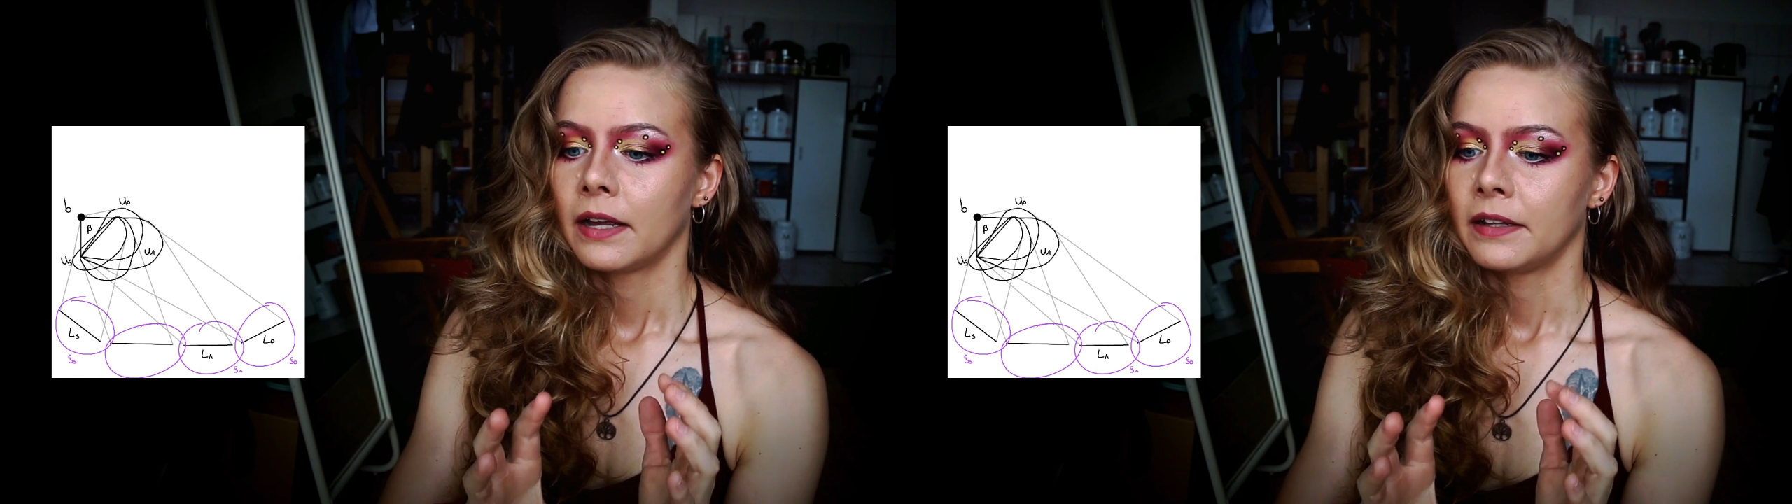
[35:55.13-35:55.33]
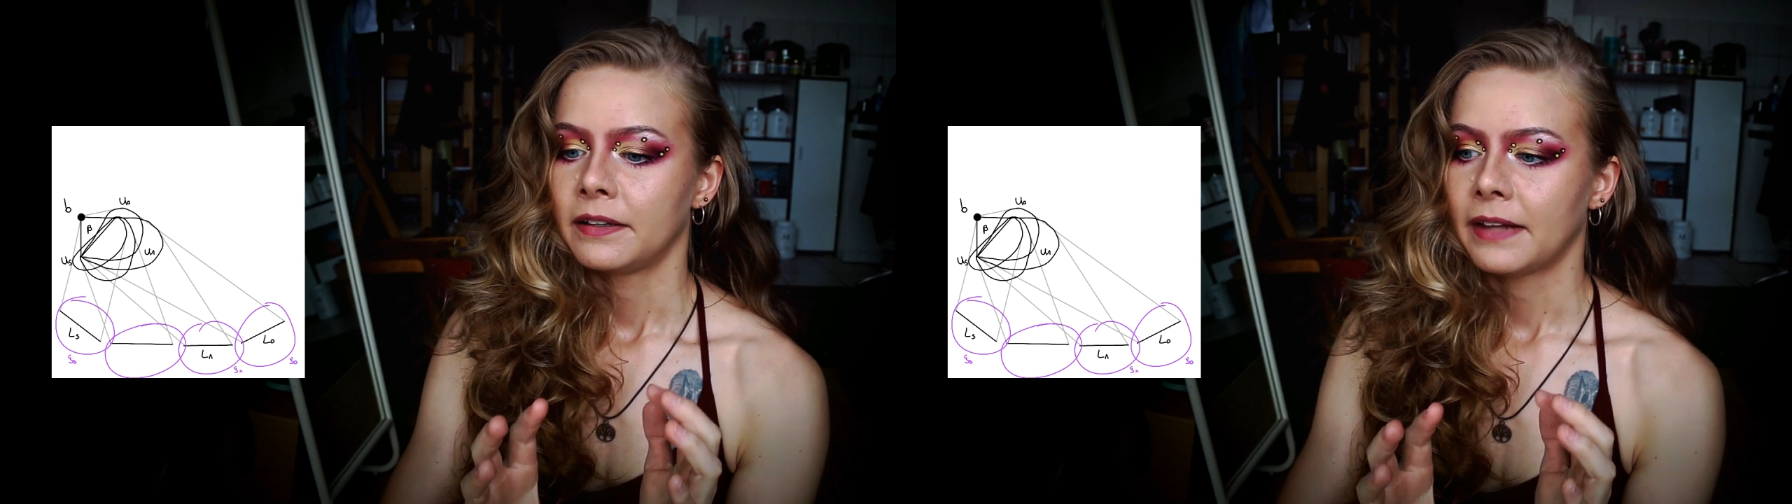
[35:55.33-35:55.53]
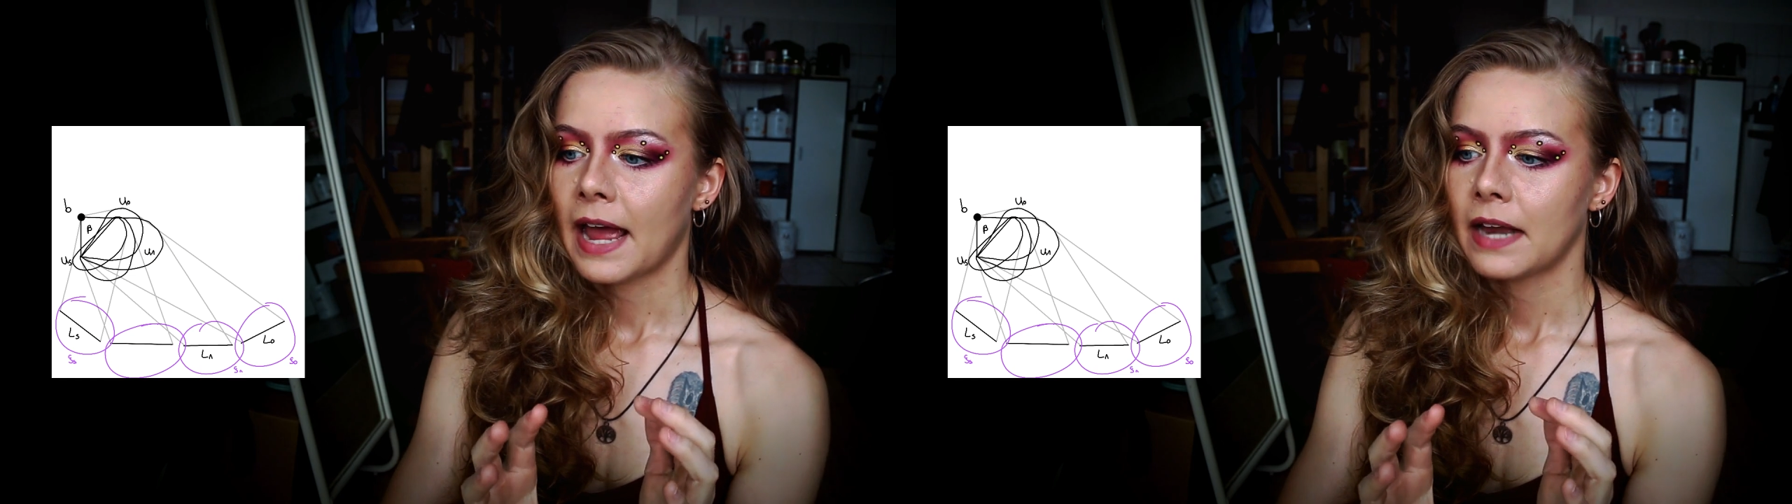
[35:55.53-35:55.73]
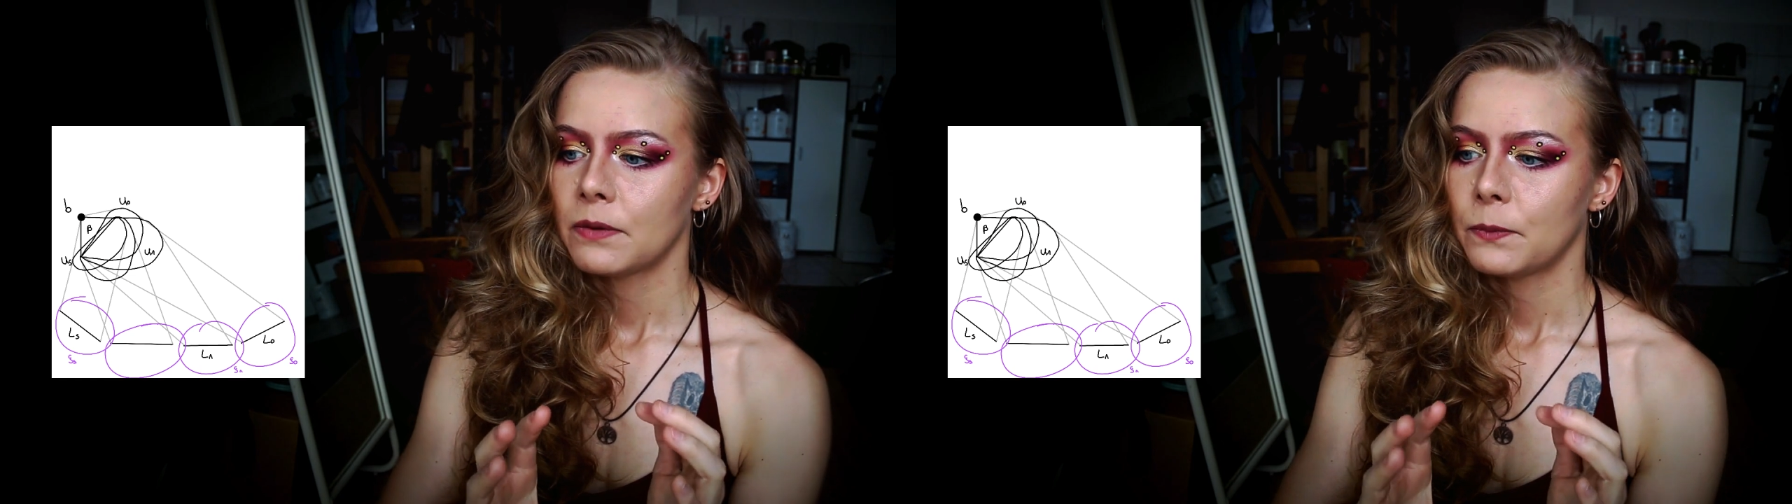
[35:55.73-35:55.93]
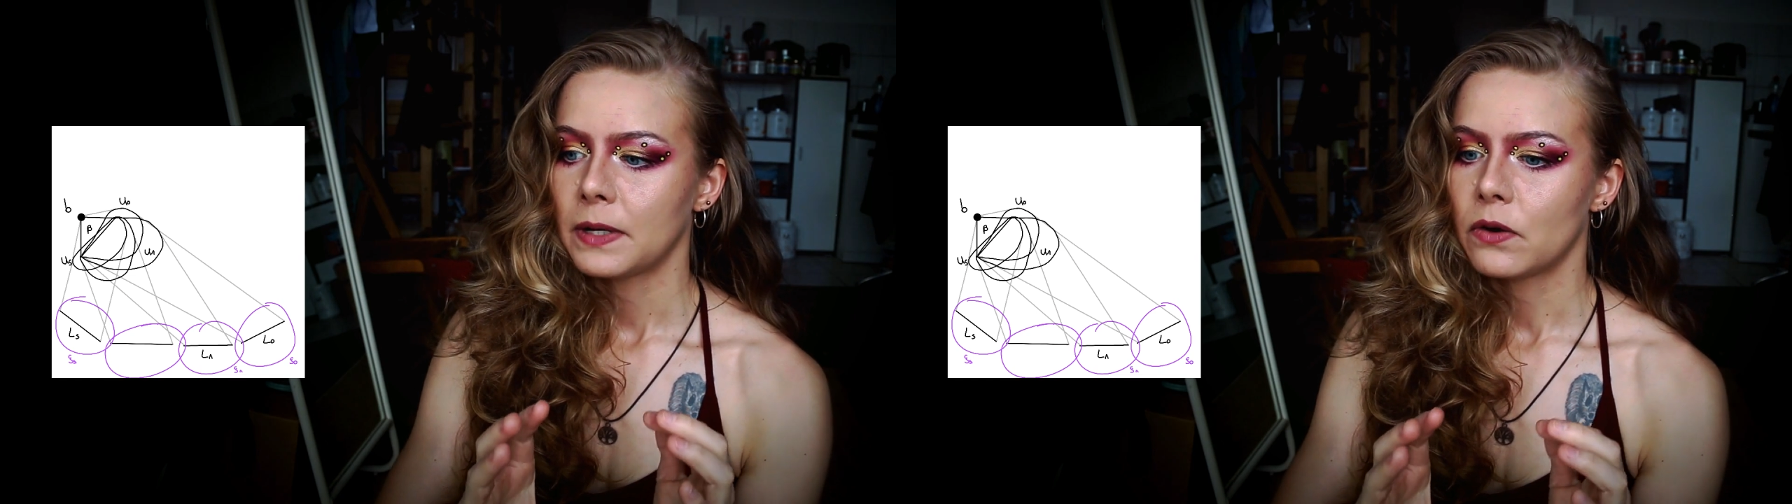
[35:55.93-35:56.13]

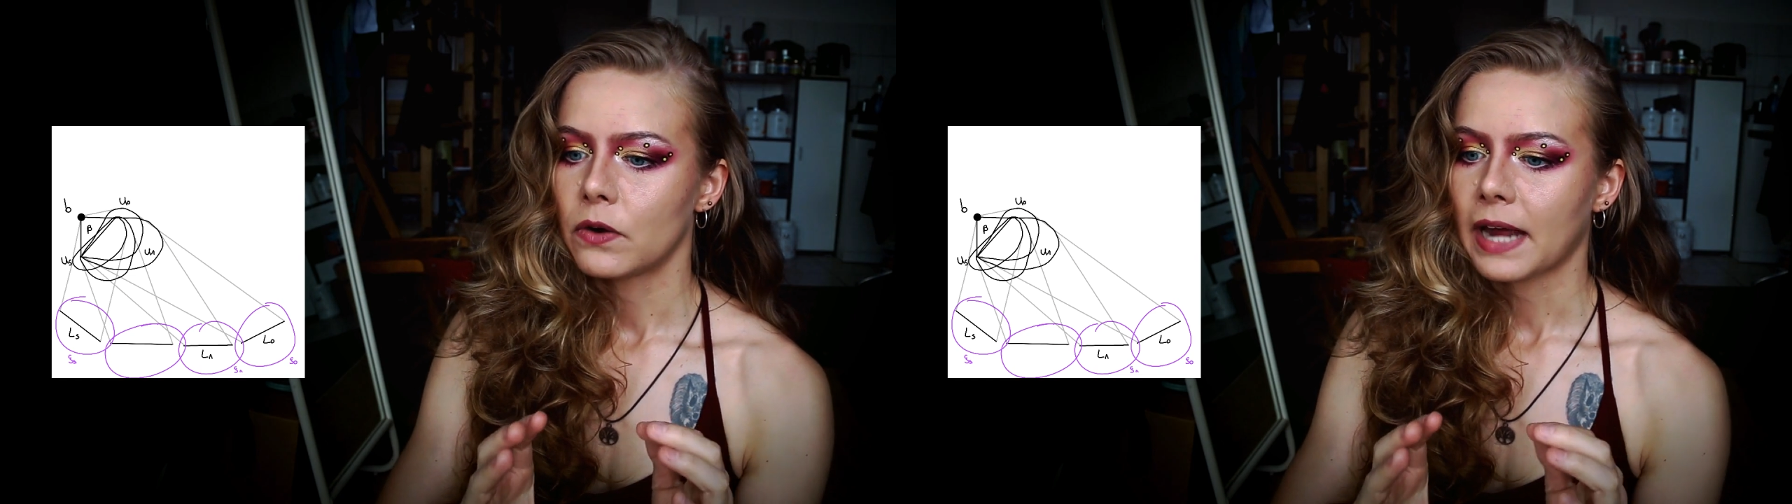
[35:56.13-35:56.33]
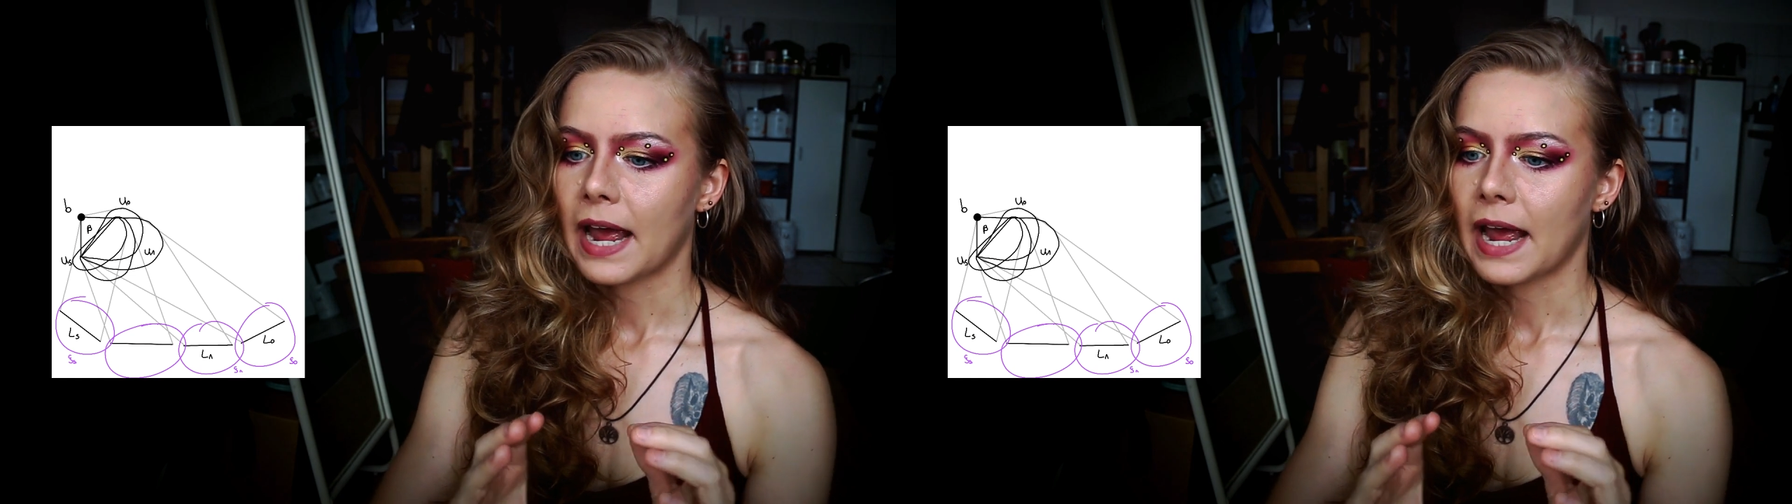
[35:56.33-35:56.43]
Then we look